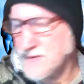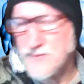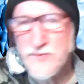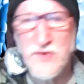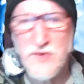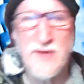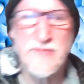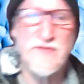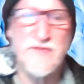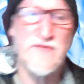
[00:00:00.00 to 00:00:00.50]

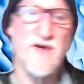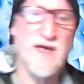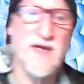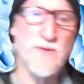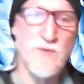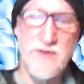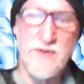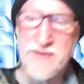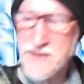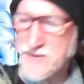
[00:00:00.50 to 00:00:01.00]
Probably find
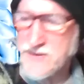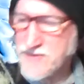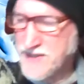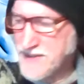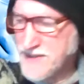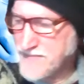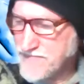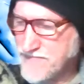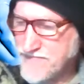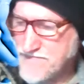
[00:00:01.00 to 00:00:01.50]
one there,
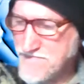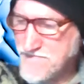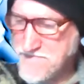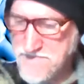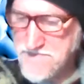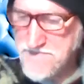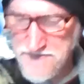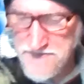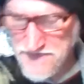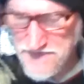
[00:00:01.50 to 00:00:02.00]
right?
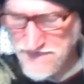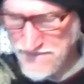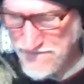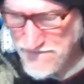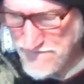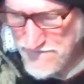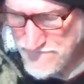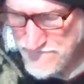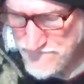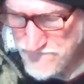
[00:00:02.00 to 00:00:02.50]

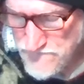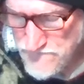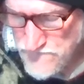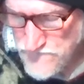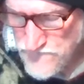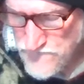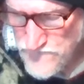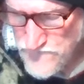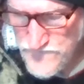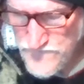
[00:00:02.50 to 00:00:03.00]

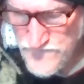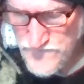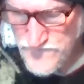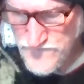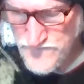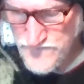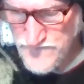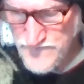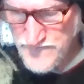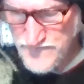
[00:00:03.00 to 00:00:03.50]
Mm-hmm.
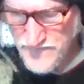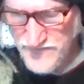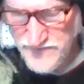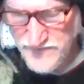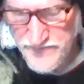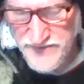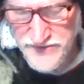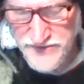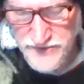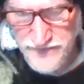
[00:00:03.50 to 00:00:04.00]

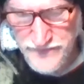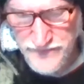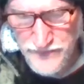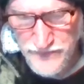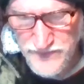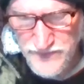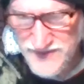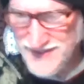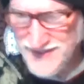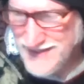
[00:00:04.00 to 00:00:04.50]
Especially if you
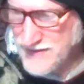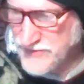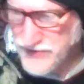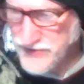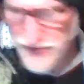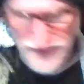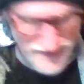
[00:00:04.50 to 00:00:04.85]
set out your